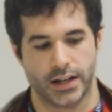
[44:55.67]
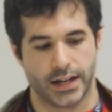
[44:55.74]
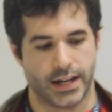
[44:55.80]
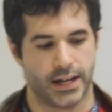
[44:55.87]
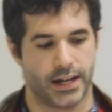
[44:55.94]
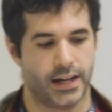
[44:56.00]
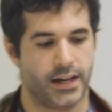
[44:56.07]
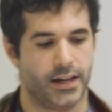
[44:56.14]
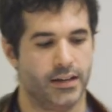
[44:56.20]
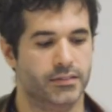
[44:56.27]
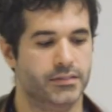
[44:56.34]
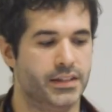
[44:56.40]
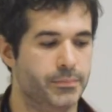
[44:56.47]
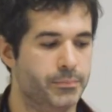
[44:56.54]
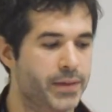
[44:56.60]

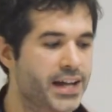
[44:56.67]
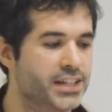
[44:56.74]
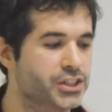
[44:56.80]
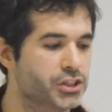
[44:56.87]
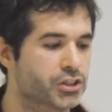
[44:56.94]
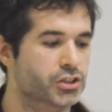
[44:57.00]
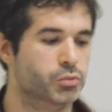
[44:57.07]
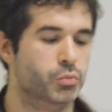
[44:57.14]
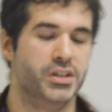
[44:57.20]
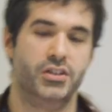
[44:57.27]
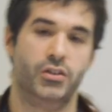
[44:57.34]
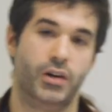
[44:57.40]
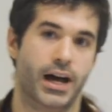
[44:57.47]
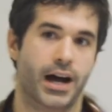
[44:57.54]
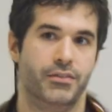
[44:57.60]
the measures, we
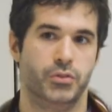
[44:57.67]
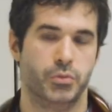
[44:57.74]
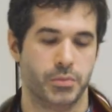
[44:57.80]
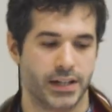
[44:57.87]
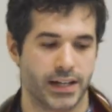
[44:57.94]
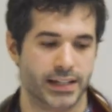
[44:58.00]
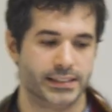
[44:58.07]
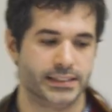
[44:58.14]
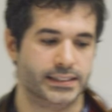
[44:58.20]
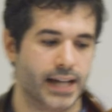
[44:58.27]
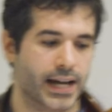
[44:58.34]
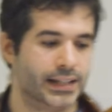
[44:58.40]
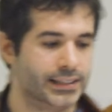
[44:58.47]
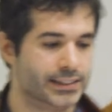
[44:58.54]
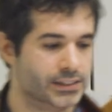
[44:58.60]
don't have to be
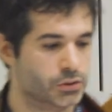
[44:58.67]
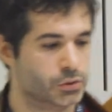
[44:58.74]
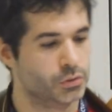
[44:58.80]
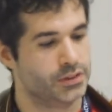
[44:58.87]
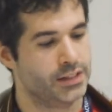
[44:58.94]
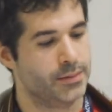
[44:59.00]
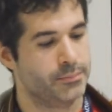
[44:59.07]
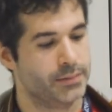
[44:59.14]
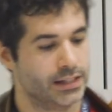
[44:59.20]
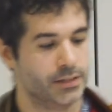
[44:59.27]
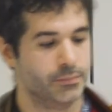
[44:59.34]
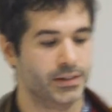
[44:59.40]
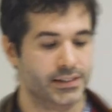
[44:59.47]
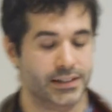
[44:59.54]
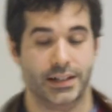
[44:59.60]
exactly to the
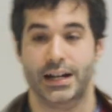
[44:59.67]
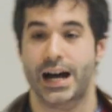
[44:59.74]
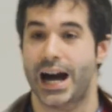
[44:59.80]
millimeter